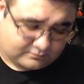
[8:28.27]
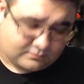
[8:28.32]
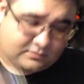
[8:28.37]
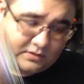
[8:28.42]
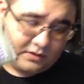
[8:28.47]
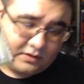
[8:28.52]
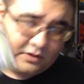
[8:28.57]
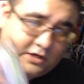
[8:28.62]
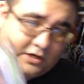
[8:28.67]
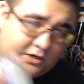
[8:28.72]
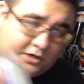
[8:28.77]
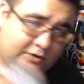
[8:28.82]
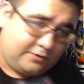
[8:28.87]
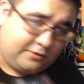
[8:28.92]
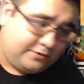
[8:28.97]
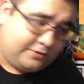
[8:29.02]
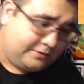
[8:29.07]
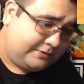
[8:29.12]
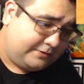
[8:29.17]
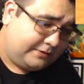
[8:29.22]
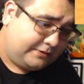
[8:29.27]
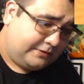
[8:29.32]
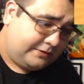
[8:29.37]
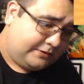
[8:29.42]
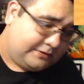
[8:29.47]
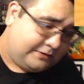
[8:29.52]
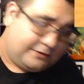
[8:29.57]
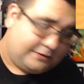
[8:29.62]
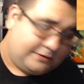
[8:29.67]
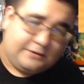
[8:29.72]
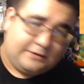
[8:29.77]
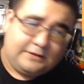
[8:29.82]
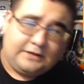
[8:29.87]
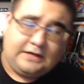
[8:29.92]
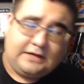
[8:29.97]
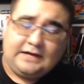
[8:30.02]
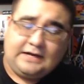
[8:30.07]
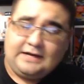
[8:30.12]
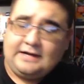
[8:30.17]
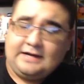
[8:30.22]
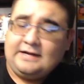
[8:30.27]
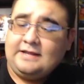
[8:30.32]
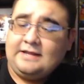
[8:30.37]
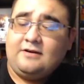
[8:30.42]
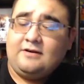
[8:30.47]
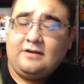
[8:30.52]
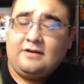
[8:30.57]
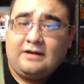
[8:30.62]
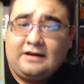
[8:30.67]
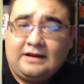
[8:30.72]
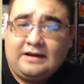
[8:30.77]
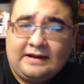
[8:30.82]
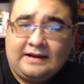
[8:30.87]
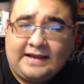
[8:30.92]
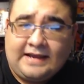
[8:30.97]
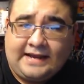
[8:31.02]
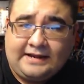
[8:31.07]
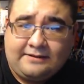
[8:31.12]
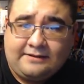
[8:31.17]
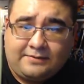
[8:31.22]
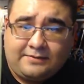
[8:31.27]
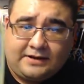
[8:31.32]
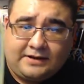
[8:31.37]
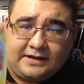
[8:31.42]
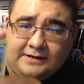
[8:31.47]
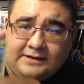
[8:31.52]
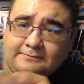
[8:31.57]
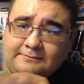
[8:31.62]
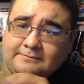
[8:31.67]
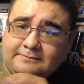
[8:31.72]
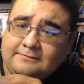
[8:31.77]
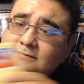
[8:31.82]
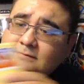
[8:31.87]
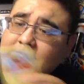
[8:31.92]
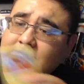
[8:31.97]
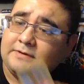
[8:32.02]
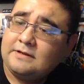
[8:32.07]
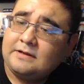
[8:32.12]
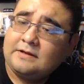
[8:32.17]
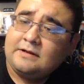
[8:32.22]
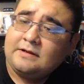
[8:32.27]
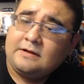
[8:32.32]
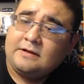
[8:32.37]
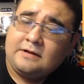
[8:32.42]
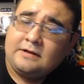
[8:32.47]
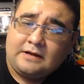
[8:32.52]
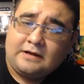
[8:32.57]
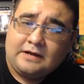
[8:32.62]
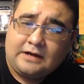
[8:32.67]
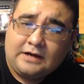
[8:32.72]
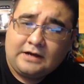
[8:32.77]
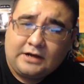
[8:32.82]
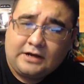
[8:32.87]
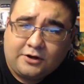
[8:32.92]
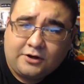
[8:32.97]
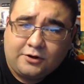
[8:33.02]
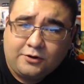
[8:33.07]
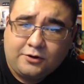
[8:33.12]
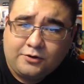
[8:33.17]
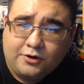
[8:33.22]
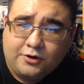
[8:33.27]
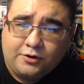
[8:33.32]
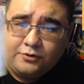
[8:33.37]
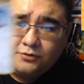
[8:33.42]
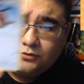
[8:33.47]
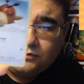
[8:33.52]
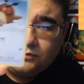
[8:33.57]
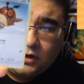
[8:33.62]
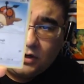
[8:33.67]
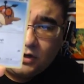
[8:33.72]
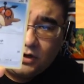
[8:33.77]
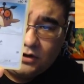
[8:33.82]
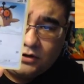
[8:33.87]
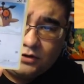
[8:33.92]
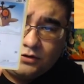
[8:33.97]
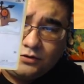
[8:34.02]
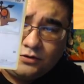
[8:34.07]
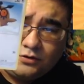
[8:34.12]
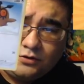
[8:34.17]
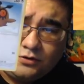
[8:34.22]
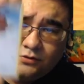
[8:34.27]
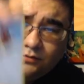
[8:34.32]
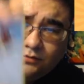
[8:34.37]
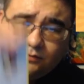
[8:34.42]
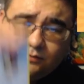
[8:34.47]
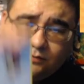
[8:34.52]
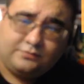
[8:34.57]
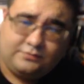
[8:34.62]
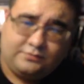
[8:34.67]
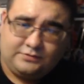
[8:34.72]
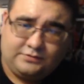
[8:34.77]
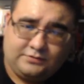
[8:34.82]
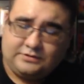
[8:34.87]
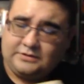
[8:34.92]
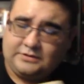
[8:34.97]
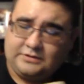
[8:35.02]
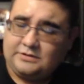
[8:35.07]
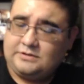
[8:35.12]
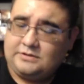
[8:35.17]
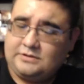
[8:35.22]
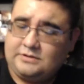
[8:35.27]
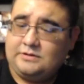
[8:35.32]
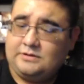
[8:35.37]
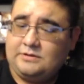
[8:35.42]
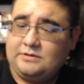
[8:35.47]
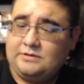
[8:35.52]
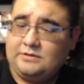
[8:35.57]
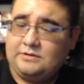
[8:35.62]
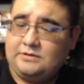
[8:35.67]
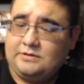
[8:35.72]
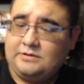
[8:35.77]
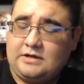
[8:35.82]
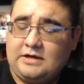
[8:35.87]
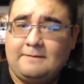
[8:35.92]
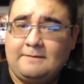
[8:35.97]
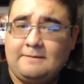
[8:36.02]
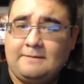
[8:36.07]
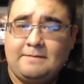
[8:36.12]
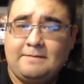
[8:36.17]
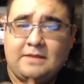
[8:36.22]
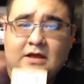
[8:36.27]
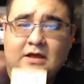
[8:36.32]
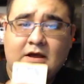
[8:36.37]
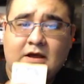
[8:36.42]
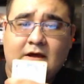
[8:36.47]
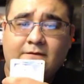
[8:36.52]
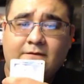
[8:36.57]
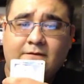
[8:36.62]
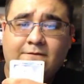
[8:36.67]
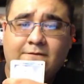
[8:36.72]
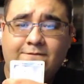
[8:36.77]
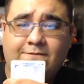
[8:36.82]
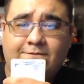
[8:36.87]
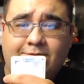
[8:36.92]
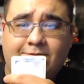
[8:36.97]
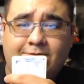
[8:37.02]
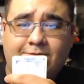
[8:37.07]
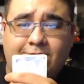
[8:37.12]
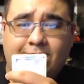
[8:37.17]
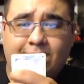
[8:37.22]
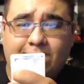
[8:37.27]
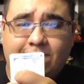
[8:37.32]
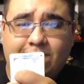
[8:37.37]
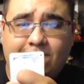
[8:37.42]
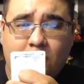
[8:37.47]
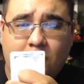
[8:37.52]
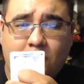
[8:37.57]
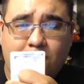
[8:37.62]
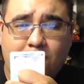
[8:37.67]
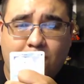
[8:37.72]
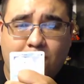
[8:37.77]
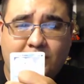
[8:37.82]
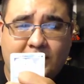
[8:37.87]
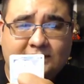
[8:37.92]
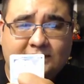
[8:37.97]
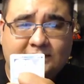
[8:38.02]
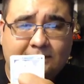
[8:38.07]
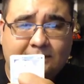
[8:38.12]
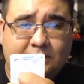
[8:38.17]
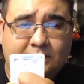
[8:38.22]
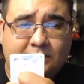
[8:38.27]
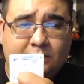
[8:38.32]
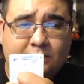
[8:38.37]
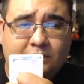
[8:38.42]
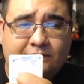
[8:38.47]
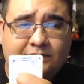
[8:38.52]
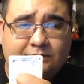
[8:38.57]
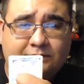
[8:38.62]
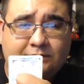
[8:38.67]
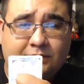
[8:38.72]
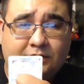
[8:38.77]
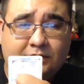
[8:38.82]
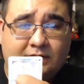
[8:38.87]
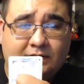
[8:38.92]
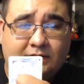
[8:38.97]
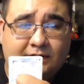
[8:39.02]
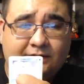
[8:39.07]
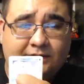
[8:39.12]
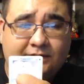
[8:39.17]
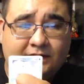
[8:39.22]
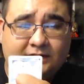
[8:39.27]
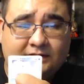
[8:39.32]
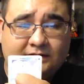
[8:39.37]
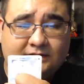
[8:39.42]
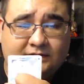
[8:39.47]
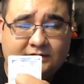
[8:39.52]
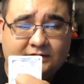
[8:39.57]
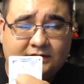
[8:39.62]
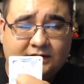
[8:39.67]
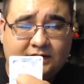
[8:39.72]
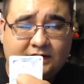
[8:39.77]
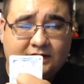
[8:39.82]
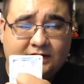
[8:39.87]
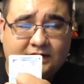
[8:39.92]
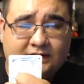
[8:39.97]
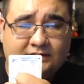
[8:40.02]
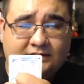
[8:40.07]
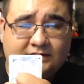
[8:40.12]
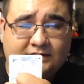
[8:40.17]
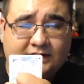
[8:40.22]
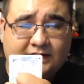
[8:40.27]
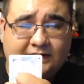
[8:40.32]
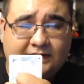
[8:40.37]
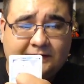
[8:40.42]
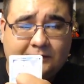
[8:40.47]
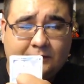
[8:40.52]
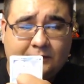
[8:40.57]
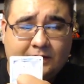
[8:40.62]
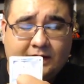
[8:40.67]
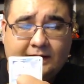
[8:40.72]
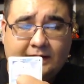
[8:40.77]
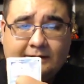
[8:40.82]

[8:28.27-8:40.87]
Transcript: Code. Another Ladybug. A Hoot-Hoot. A Hoot-Hoot. A Vulpix. I'm going to move this Pokemon thing because it's getting in the way.